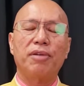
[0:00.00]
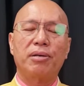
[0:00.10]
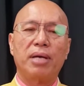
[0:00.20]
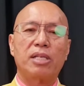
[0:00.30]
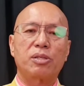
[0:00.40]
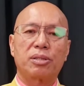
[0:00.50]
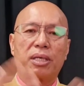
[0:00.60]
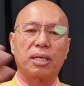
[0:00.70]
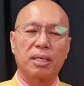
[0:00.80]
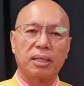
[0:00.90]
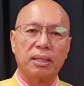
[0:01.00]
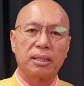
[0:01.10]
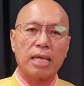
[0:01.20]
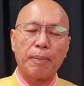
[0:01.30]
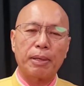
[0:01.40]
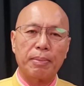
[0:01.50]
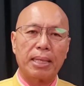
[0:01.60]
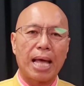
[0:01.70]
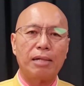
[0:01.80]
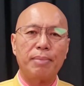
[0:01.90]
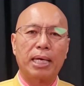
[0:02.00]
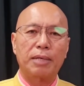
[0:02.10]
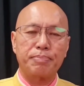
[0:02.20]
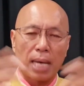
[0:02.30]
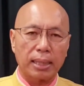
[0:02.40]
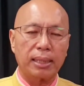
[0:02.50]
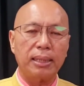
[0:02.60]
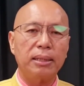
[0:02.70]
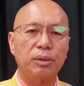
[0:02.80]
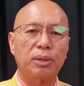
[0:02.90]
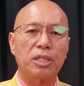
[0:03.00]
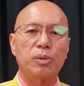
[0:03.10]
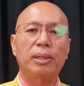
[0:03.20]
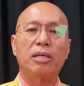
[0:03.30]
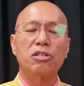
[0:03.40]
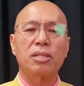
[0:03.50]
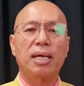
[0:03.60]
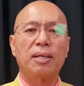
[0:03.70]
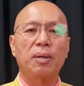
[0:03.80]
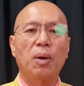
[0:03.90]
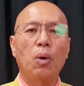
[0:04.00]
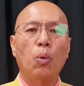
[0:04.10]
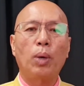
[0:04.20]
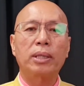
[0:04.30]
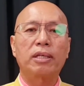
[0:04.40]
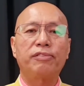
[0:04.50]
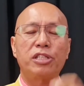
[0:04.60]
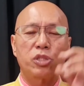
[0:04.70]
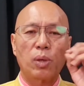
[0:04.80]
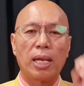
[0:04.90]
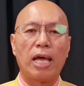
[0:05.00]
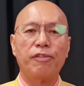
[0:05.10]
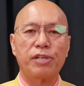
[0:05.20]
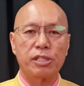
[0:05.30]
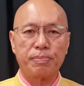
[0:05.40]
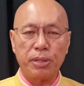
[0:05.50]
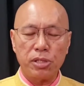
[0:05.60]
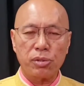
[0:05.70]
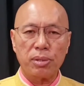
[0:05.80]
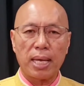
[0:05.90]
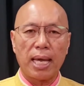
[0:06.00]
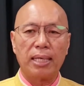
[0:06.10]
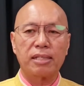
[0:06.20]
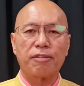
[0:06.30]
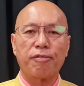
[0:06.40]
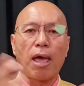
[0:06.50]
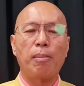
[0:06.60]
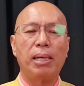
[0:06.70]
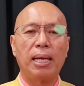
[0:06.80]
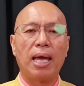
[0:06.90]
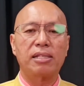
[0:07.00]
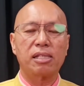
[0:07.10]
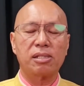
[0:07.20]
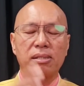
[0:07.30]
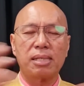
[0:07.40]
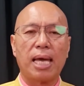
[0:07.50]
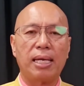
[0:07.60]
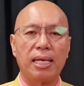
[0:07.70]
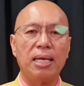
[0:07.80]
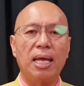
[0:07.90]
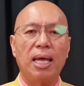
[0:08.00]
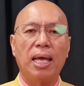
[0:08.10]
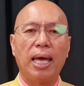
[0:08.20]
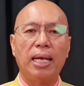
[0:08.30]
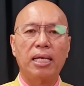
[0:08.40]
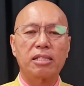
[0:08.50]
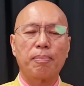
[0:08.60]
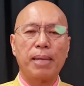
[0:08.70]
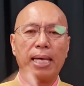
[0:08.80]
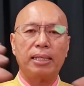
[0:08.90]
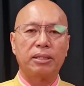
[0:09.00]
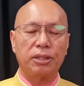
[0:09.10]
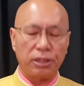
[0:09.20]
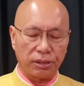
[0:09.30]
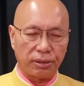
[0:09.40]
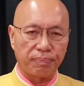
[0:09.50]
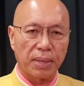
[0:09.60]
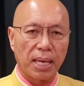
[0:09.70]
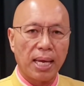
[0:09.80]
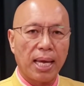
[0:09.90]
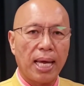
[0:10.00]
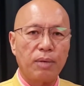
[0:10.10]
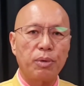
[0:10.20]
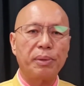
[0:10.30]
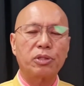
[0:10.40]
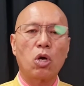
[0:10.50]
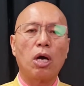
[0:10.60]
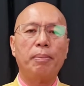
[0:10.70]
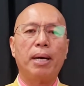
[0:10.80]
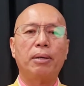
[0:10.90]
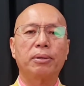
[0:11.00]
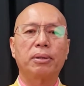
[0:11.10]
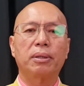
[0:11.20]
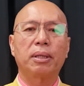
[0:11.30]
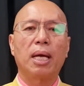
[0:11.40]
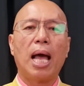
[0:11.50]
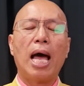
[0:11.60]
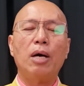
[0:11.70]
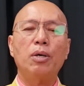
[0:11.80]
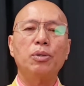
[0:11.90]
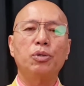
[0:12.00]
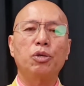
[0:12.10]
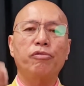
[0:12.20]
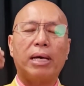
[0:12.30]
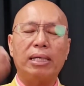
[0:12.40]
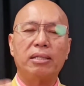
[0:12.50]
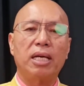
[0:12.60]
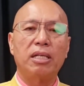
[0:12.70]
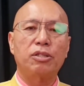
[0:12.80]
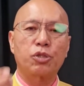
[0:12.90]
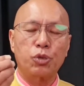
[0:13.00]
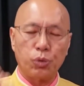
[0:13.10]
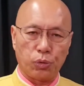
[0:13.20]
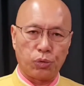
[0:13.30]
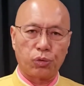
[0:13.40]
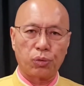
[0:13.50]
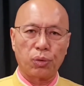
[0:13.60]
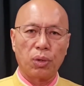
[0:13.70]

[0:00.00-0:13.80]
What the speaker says: very esoteric topic, but I'll make it practical so that you'll understand what governs your life as a person and as a family, as a society, and as a planet Earth. And we will talk about how do you validate truth